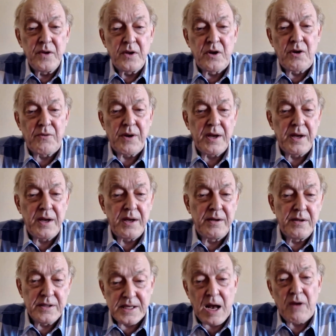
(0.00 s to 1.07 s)

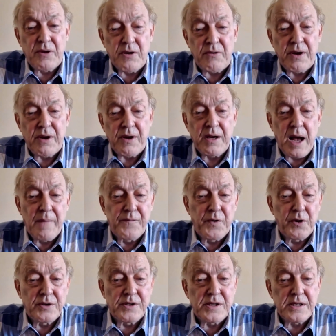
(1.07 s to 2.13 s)
Korean armed
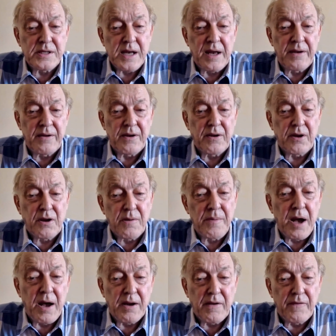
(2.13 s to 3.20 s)
forces under the
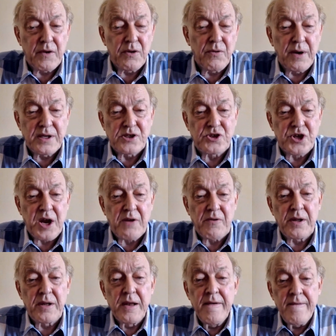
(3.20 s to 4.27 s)
command of a U.S.
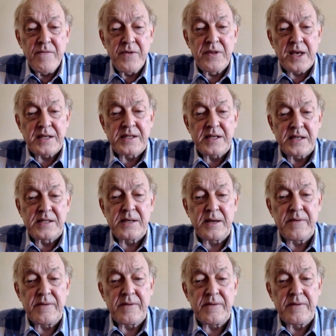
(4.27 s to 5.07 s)
general, this is